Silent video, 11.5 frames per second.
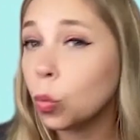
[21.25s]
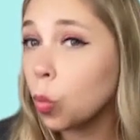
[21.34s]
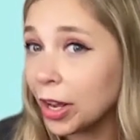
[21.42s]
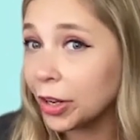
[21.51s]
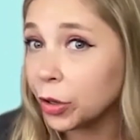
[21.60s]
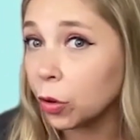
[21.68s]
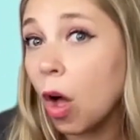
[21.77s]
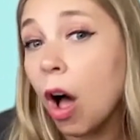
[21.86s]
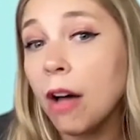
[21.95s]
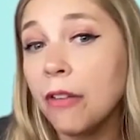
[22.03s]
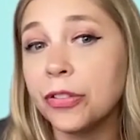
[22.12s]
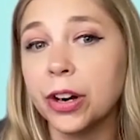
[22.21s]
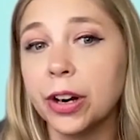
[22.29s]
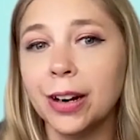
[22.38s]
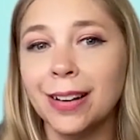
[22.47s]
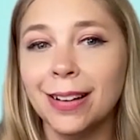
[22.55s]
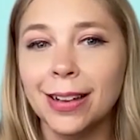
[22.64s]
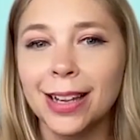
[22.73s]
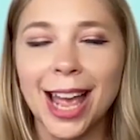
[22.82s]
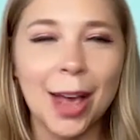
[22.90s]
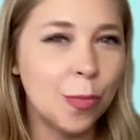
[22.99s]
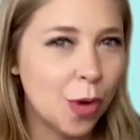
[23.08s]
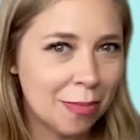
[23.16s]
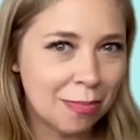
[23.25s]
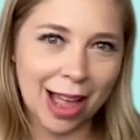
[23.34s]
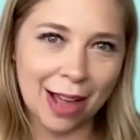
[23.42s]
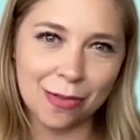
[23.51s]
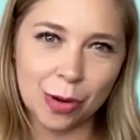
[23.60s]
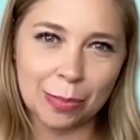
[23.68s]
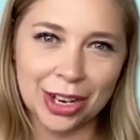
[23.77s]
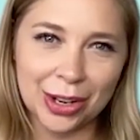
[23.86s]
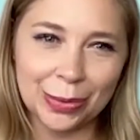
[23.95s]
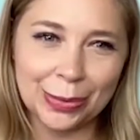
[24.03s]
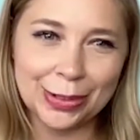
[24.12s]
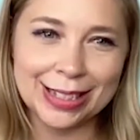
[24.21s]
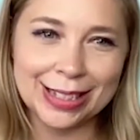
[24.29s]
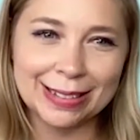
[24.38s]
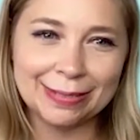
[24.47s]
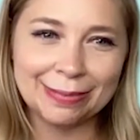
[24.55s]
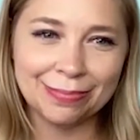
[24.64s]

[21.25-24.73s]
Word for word: what you'll offer, and what platform to use.